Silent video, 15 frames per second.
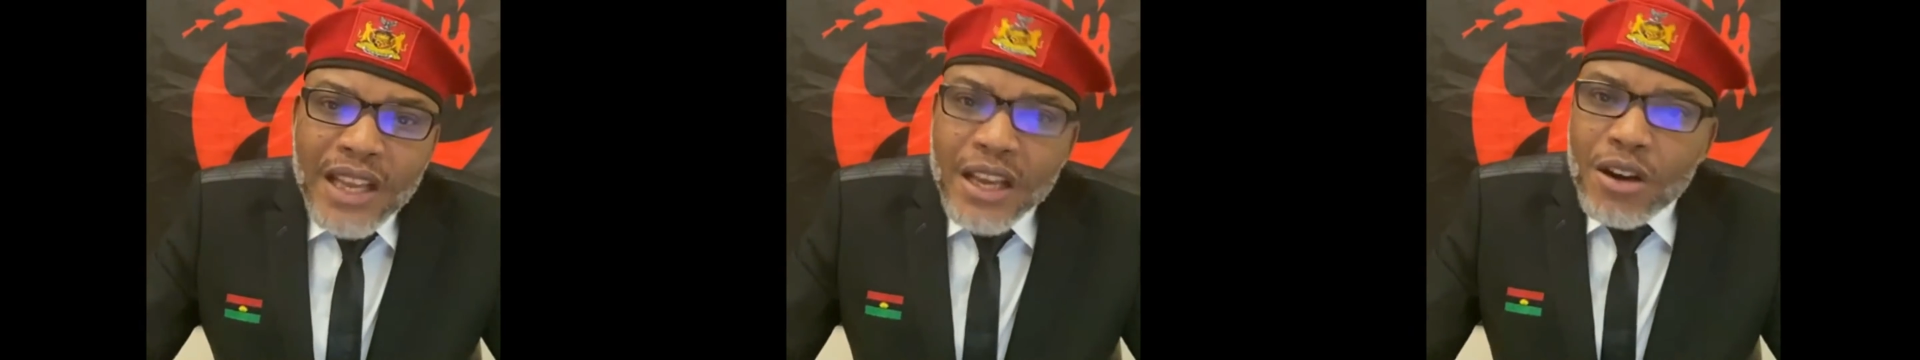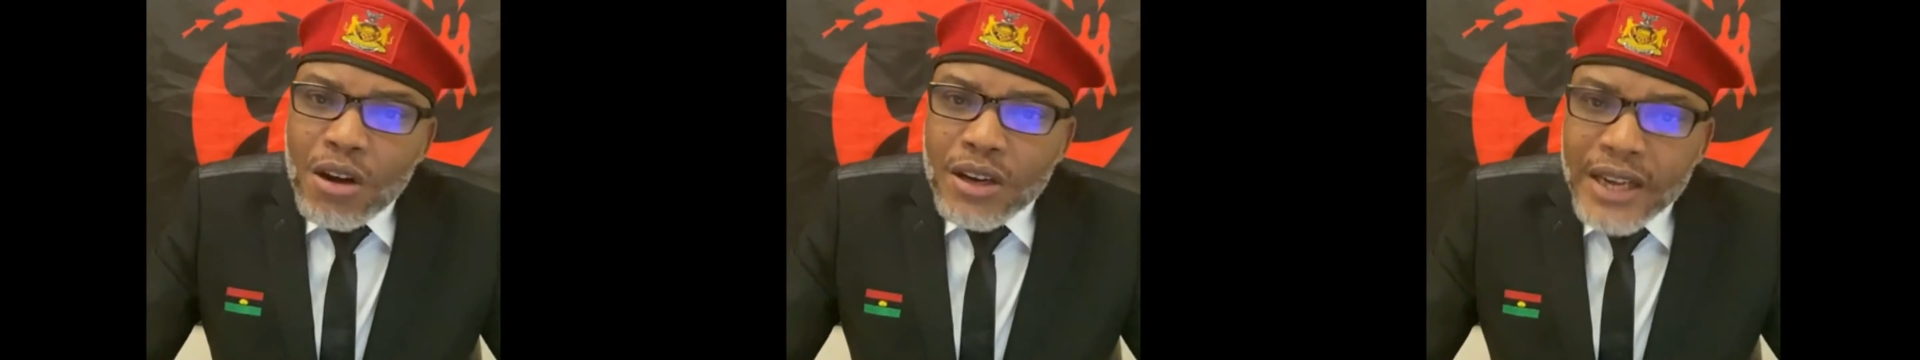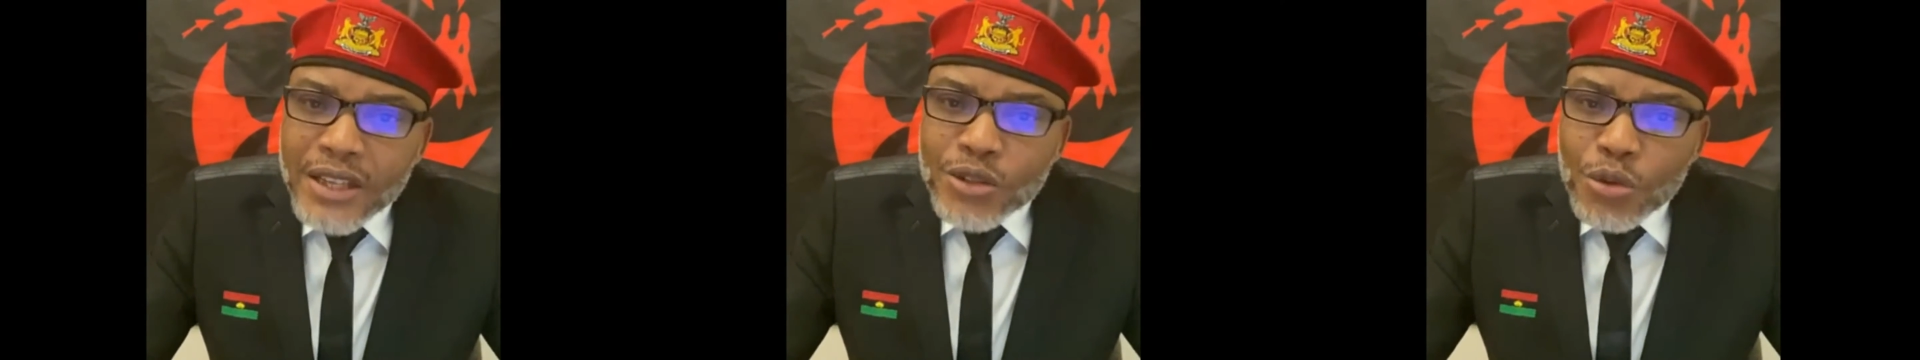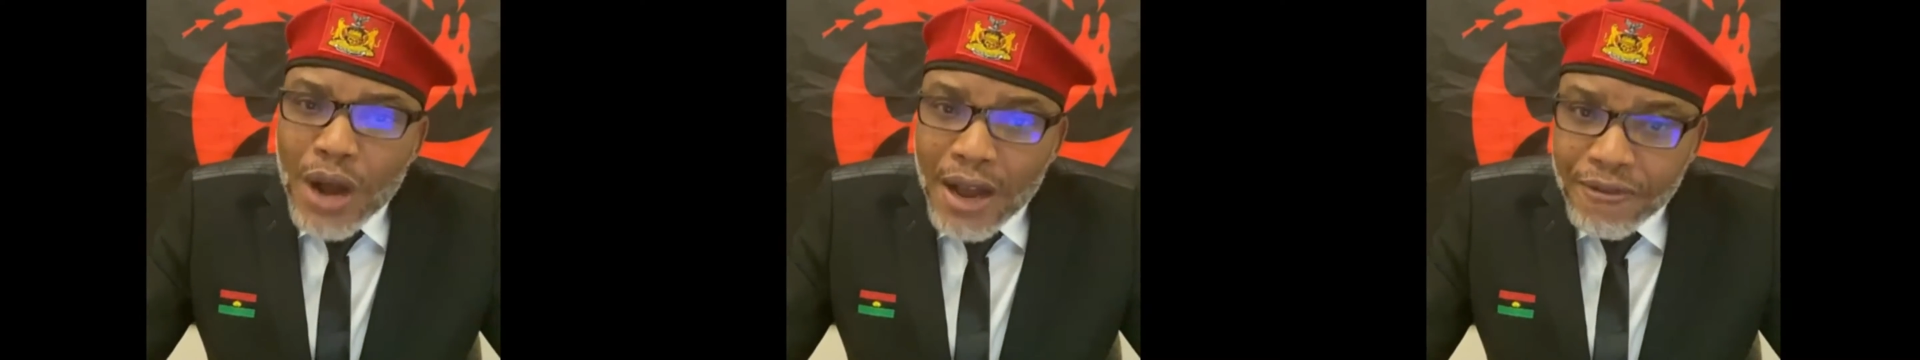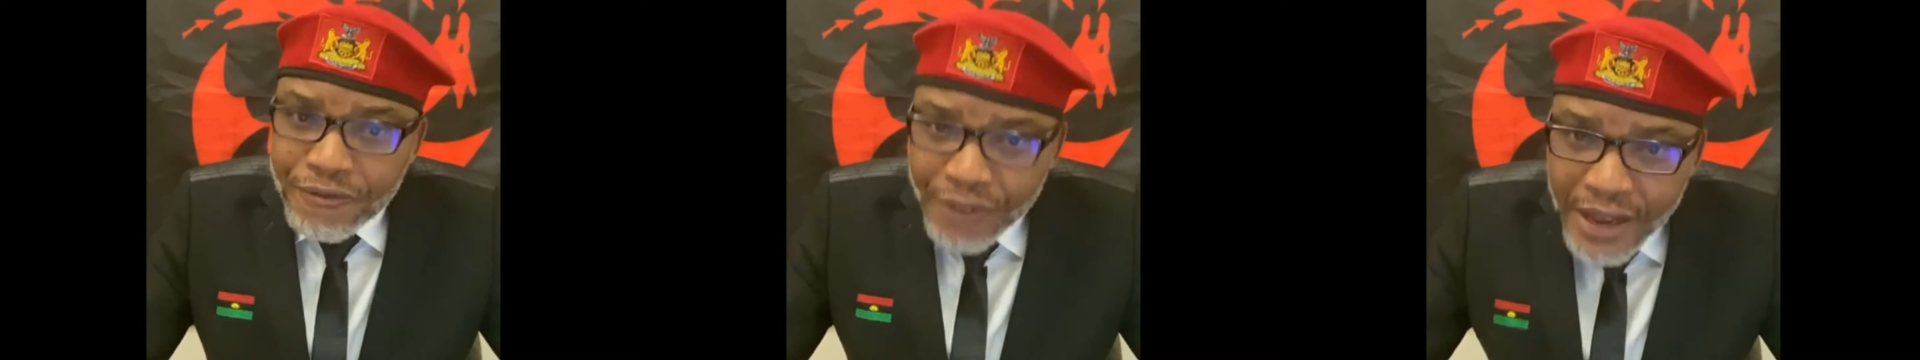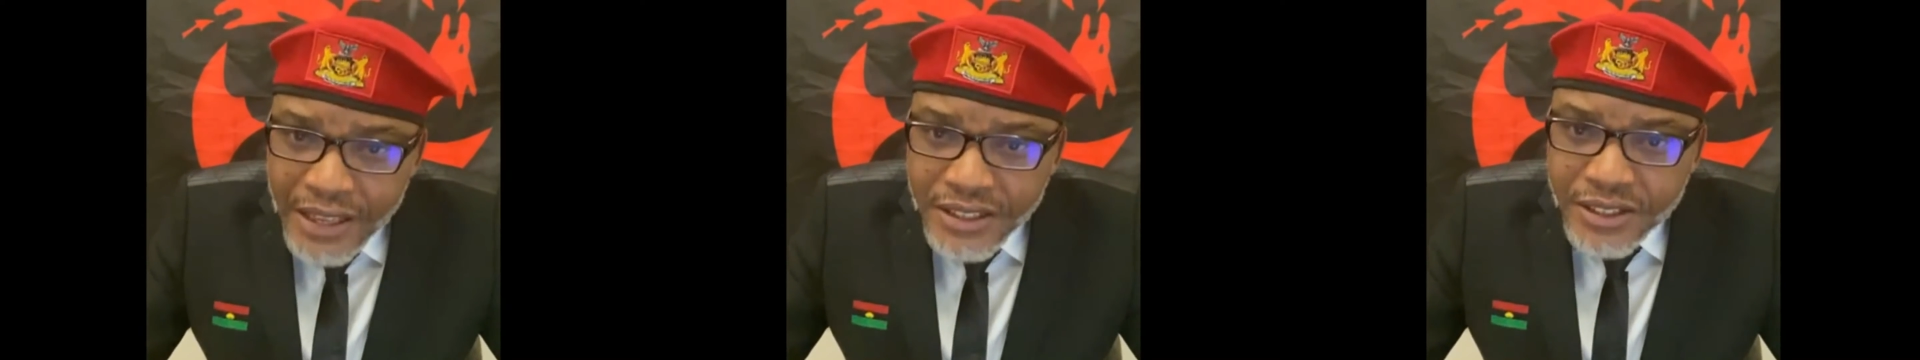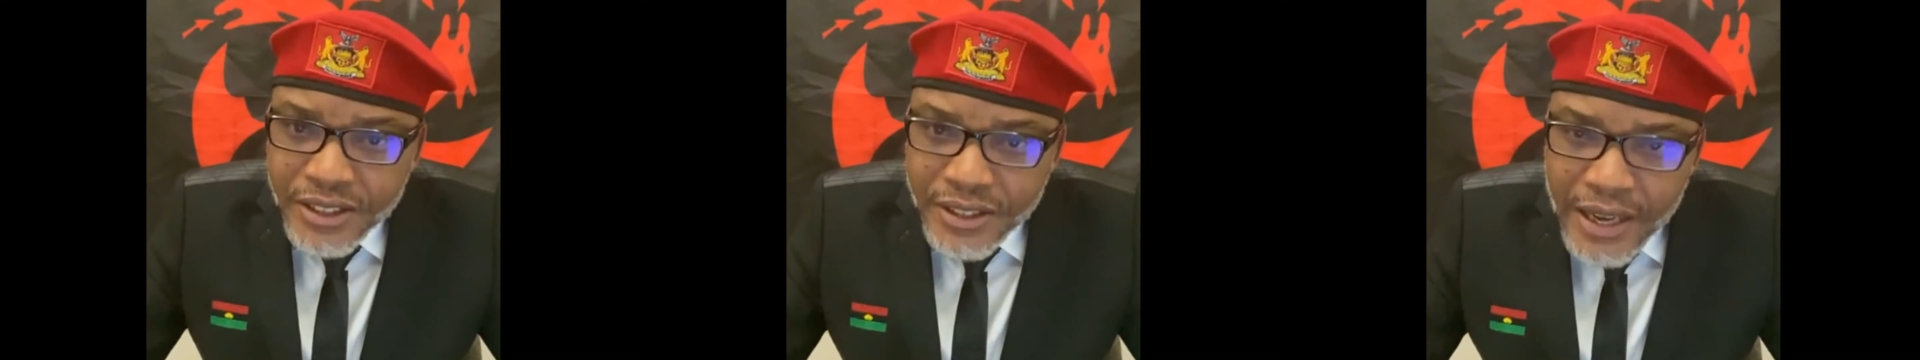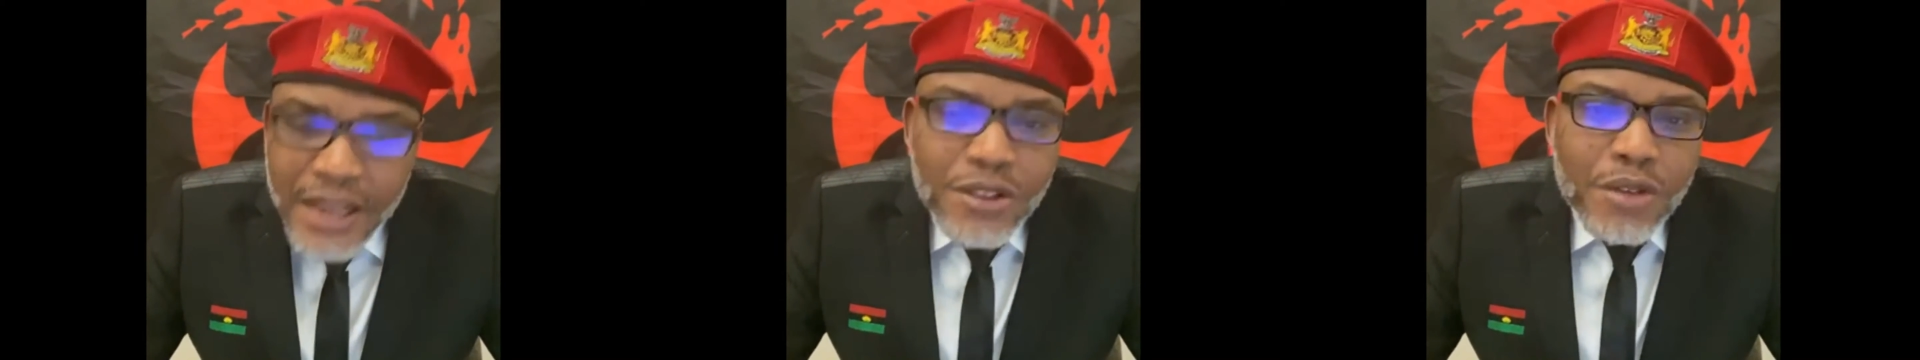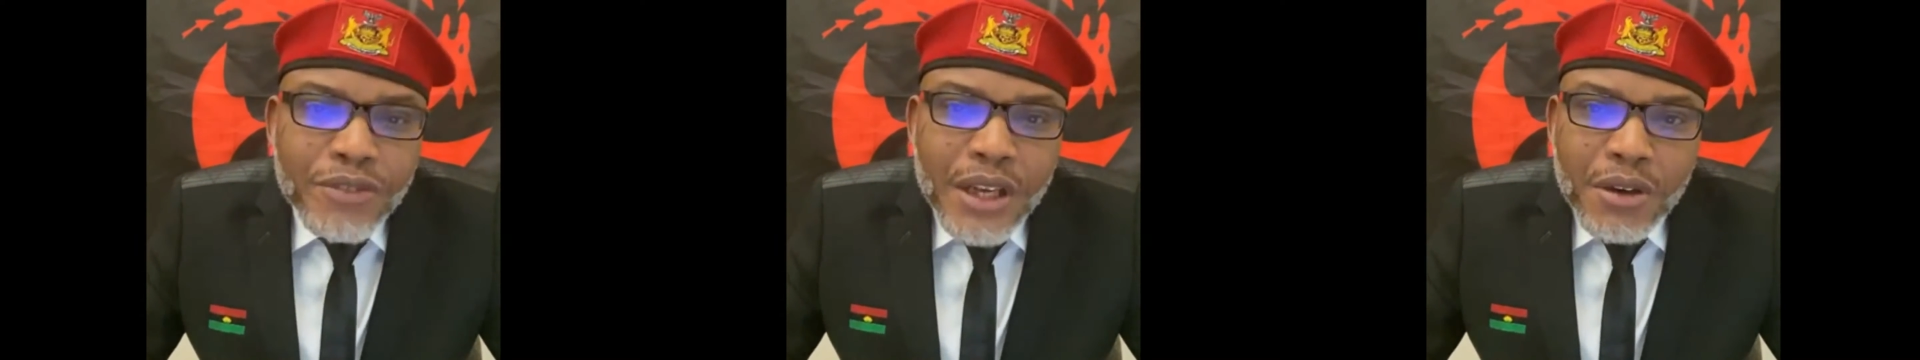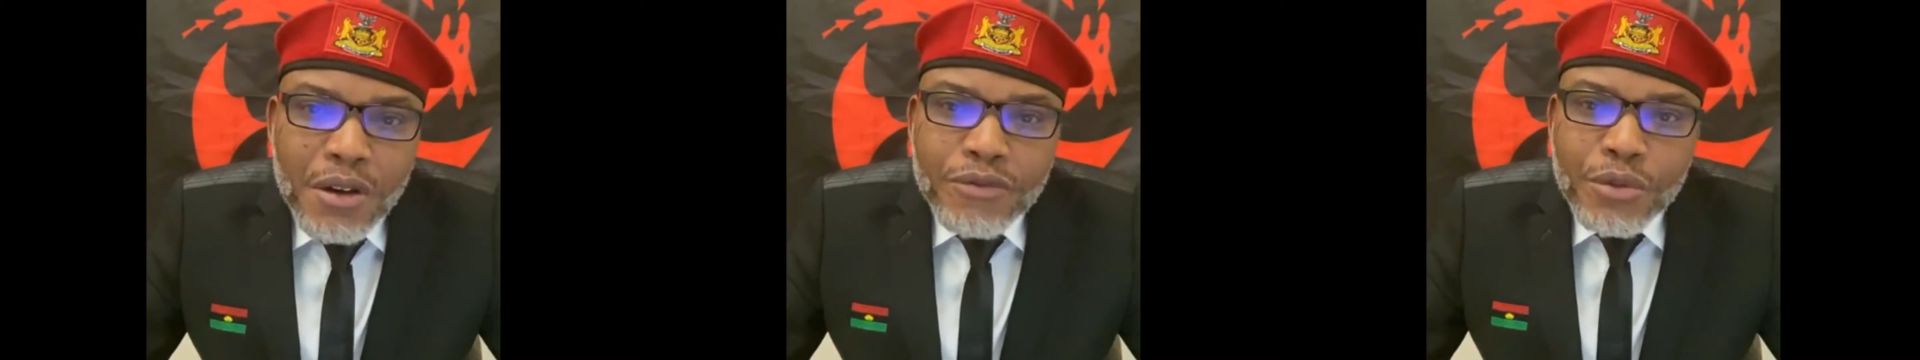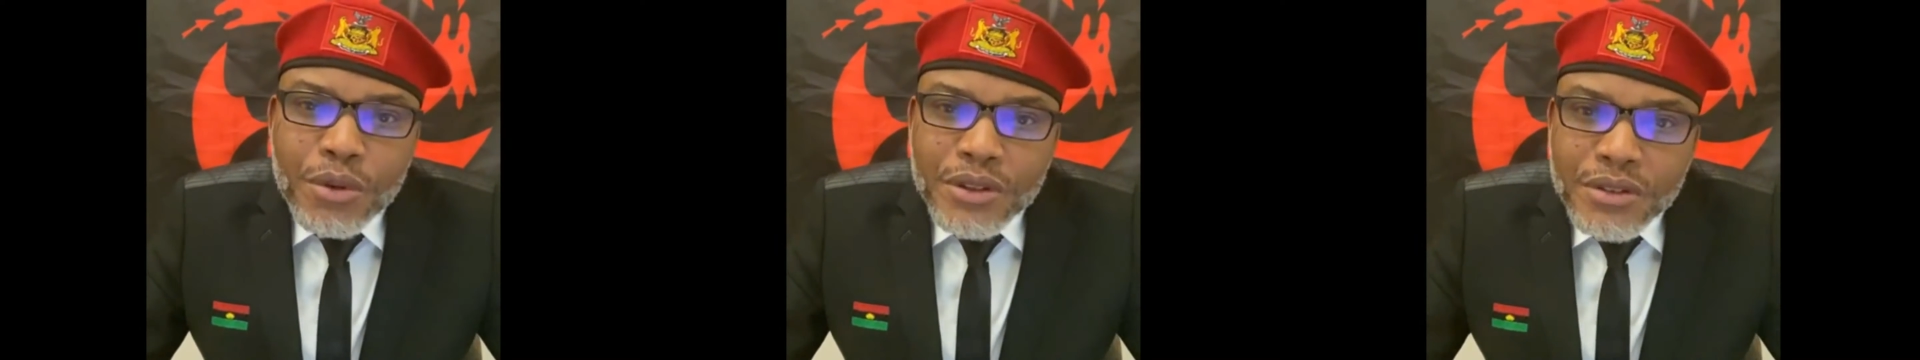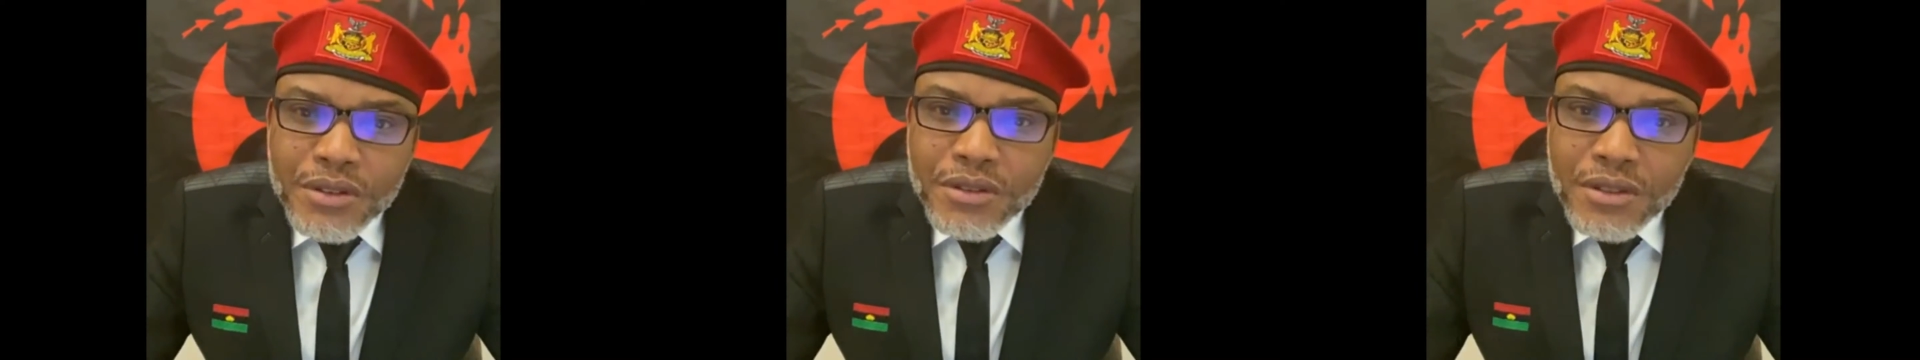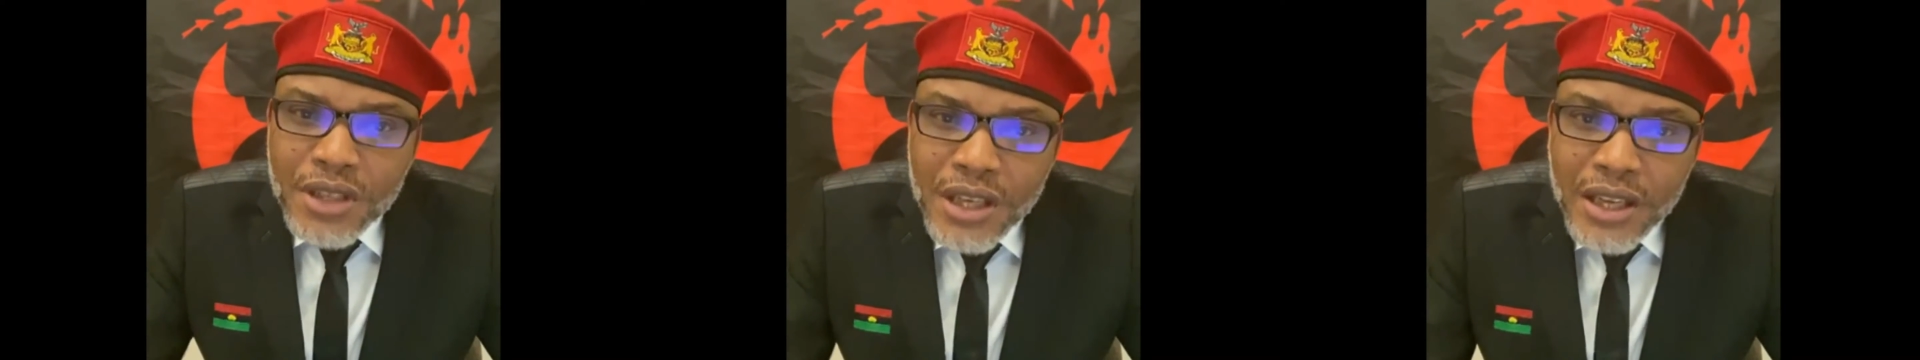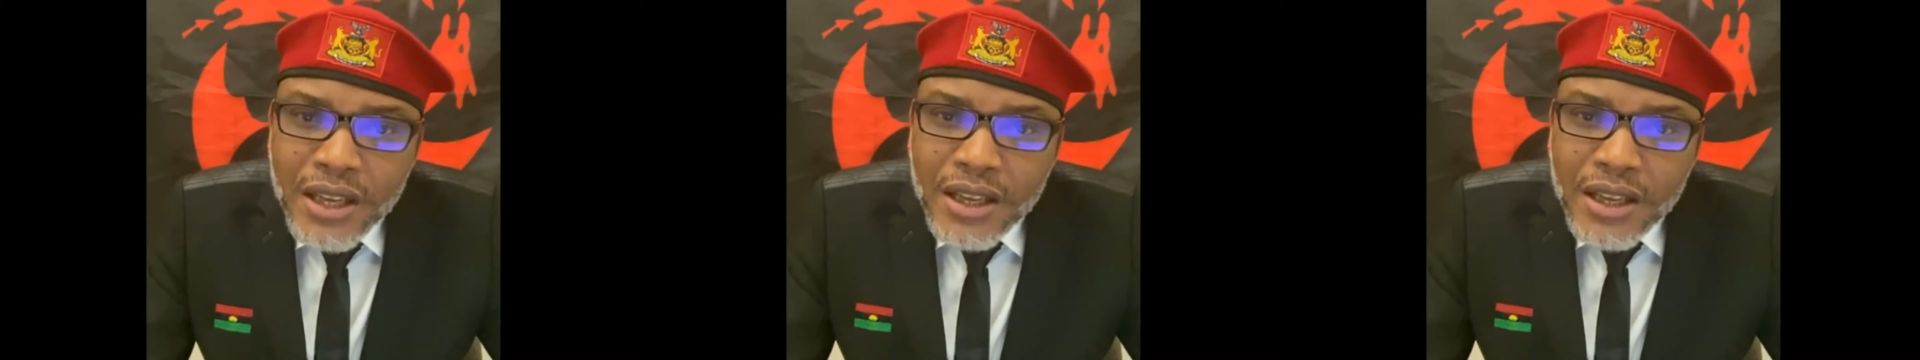in order to avenge the death of their loved ones.